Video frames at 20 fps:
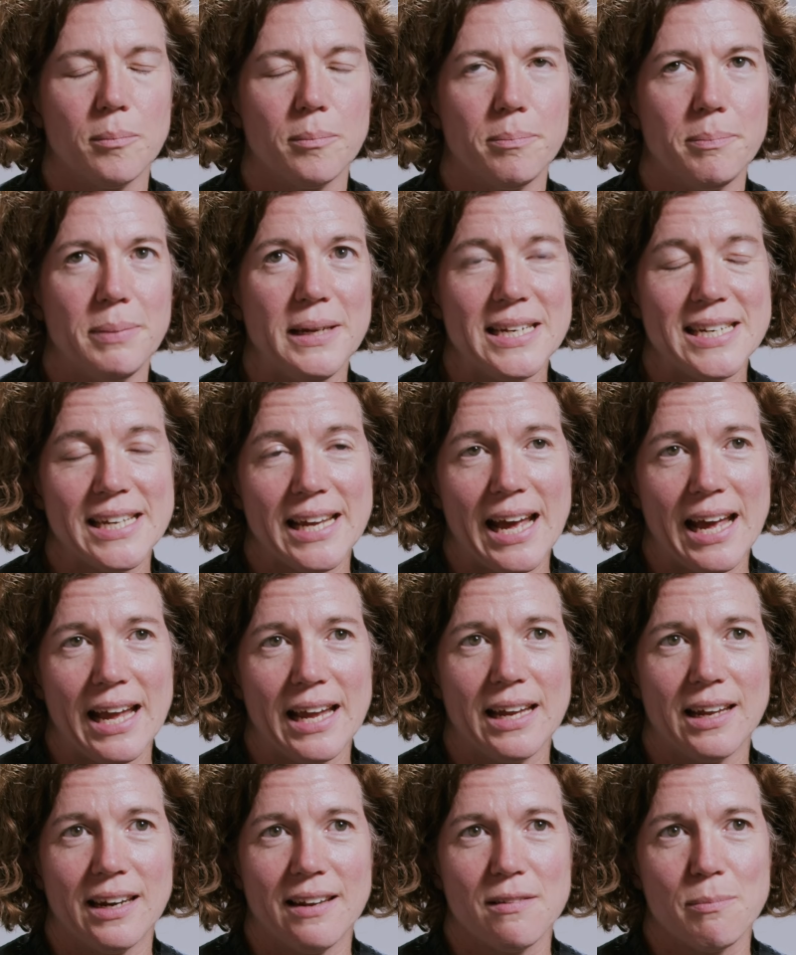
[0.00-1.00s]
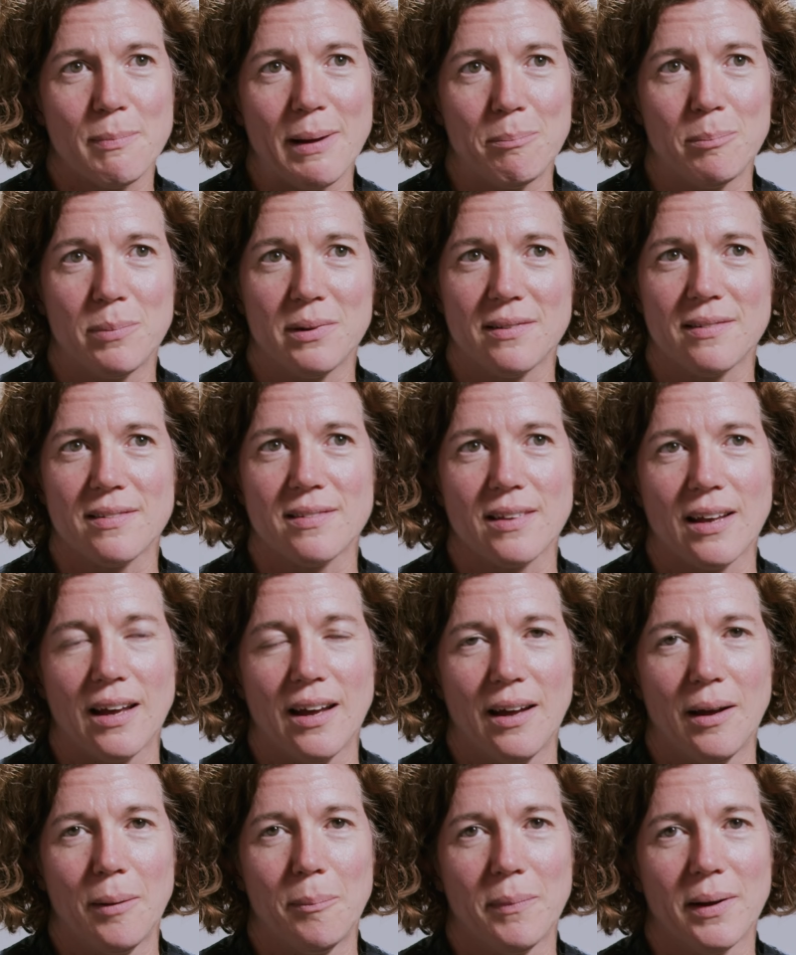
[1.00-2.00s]
BDA and its members
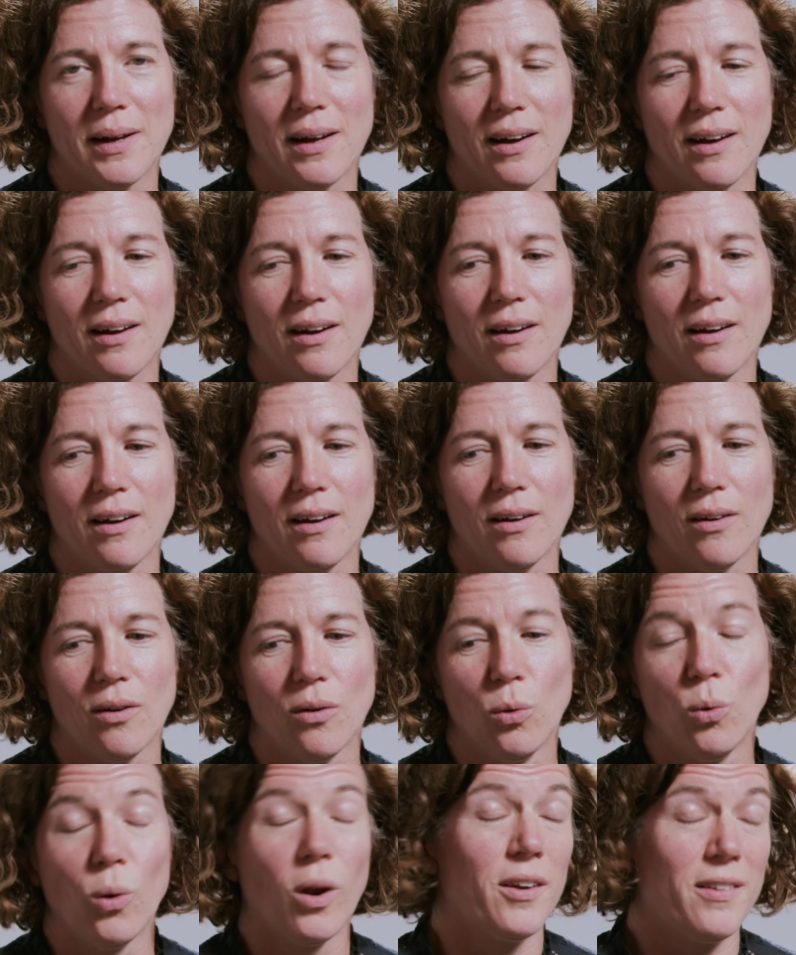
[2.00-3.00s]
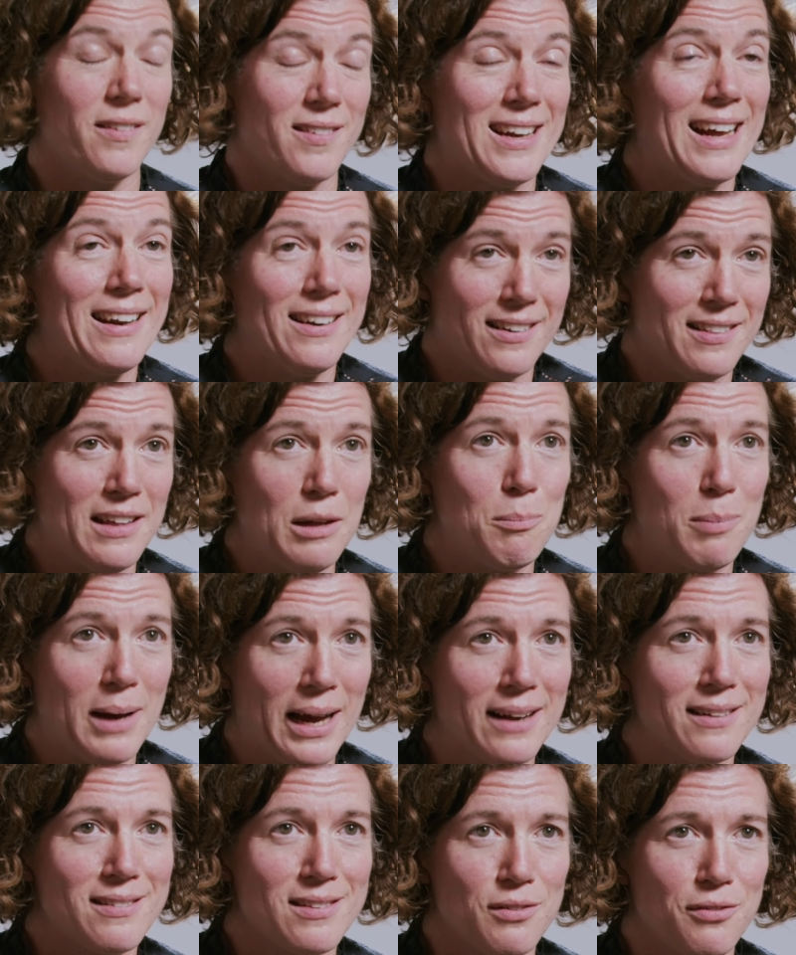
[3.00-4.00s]
all understand the
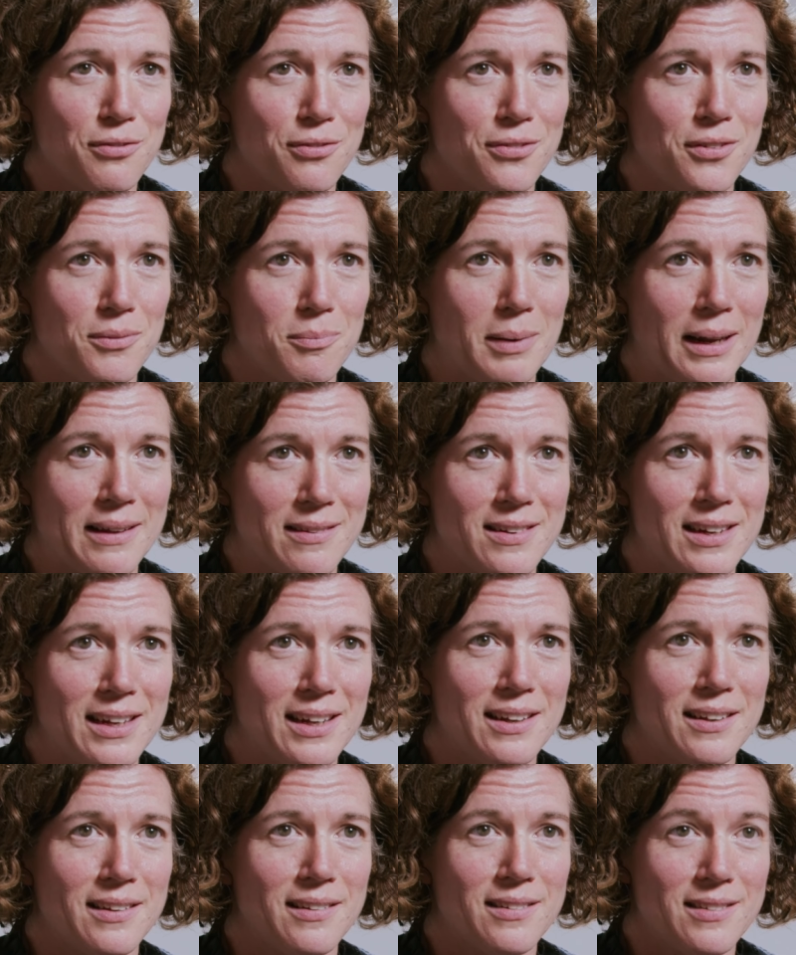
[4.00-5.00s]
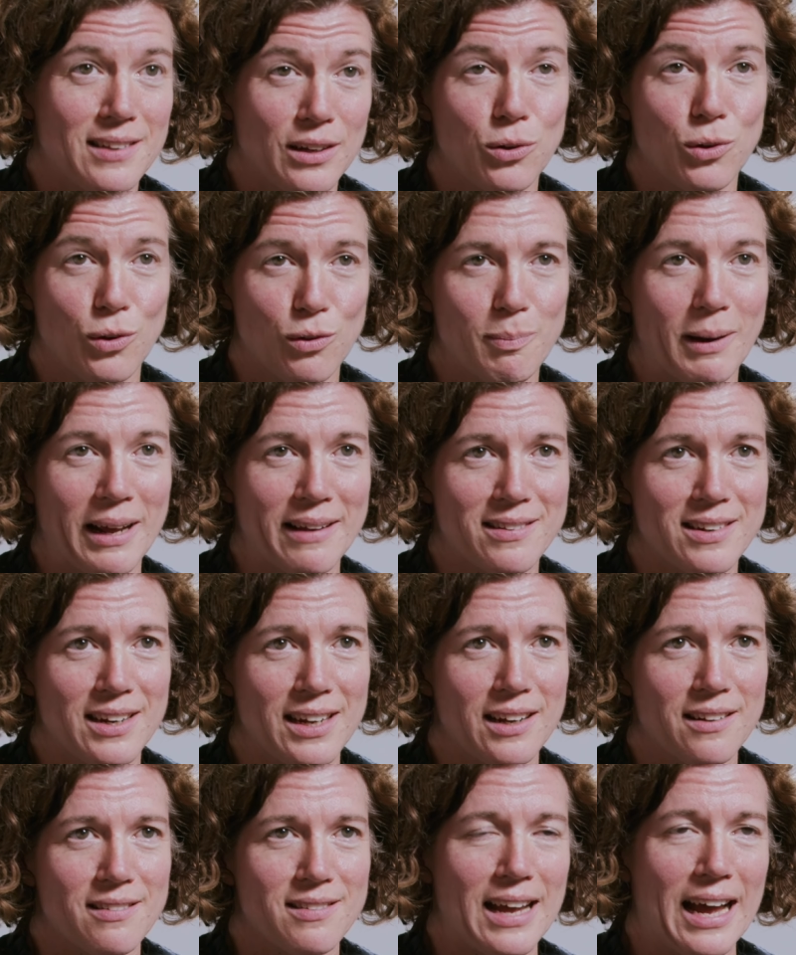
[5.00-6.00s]
impacts of single-use
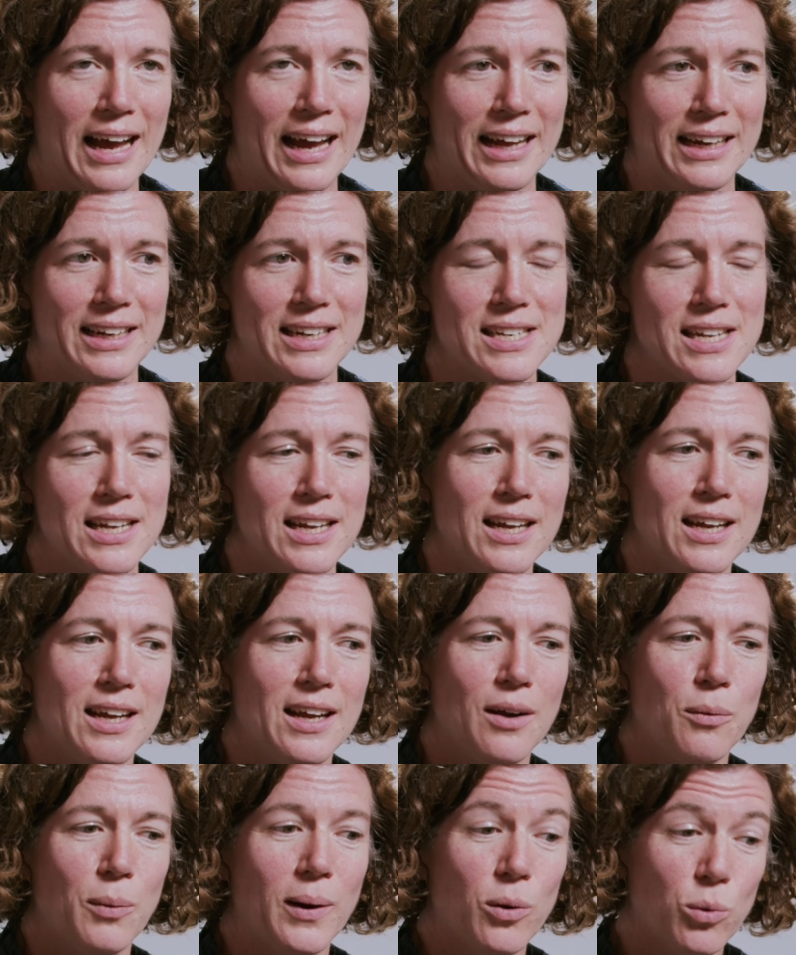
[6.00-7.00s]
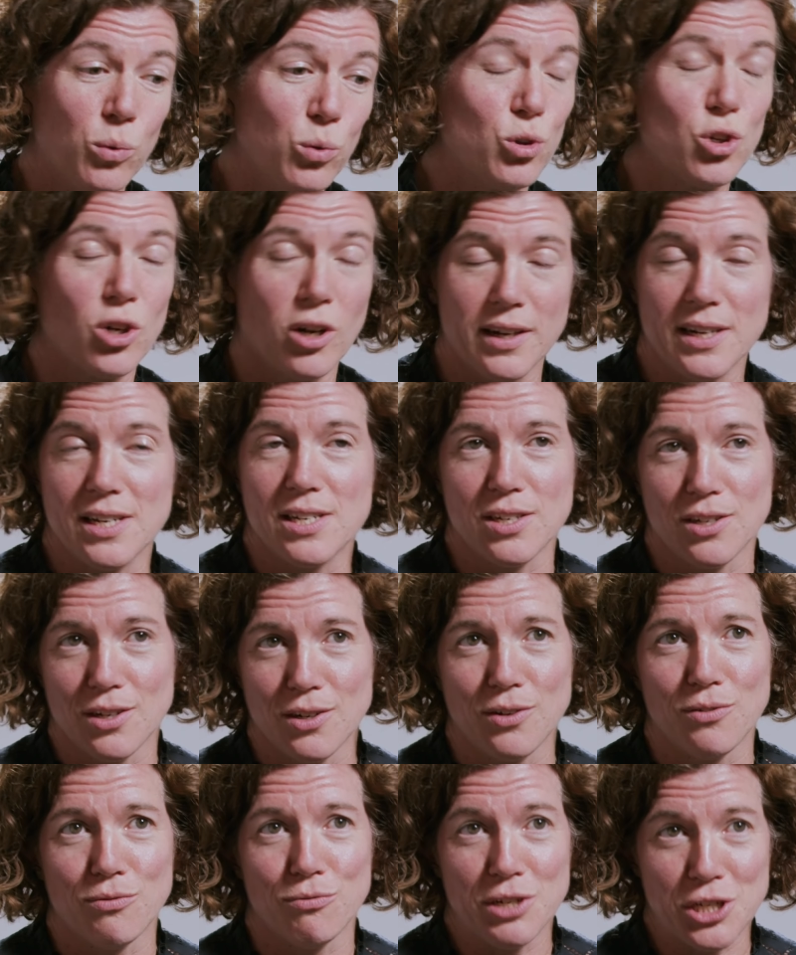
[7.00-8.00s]
plastics, and we're all trying
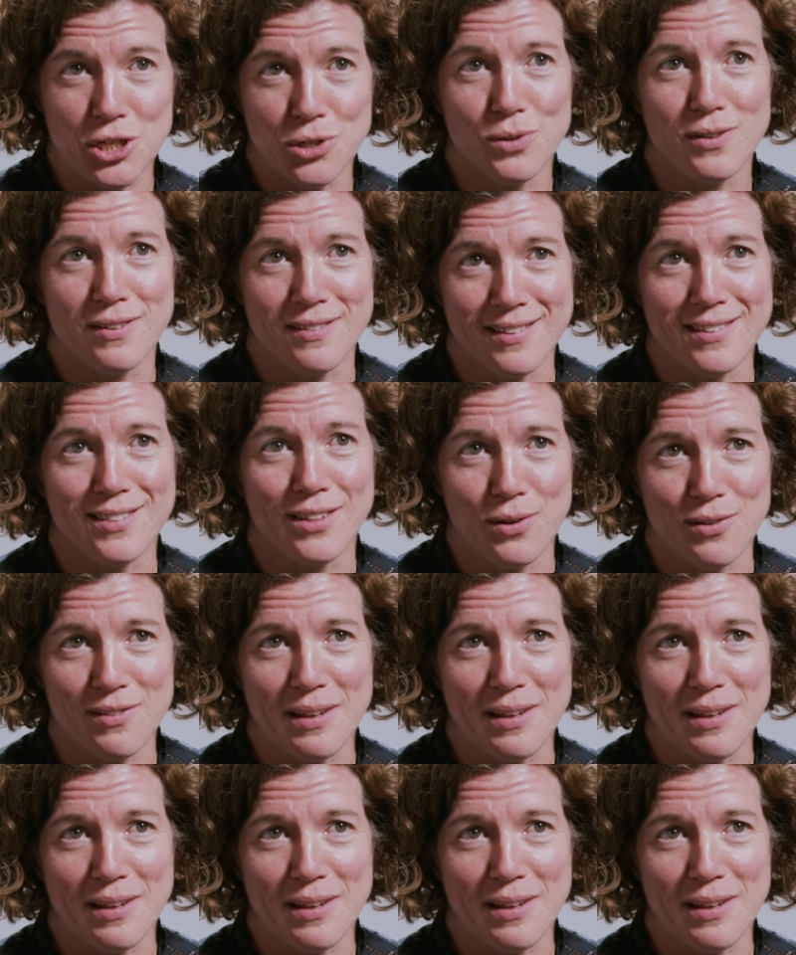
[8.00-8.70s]
to reduce those